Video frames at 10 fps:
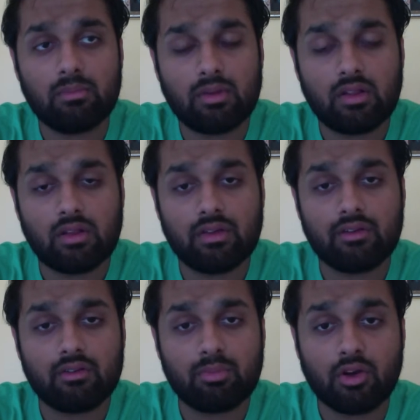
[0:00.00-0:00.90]

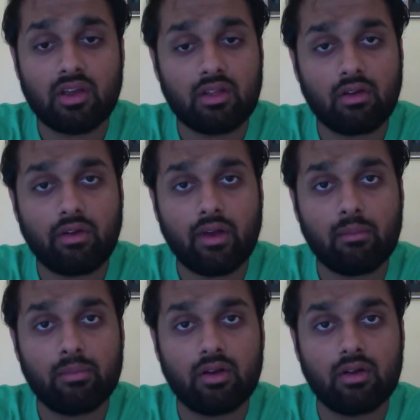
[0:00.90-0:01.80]
milliliters per
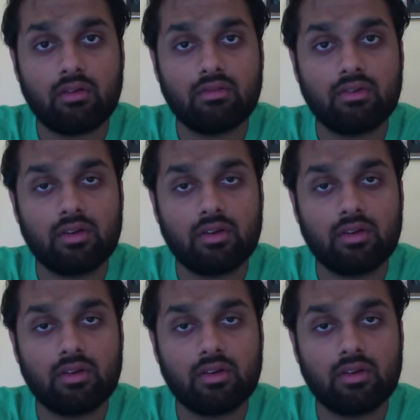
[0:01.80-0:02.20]
kilogram of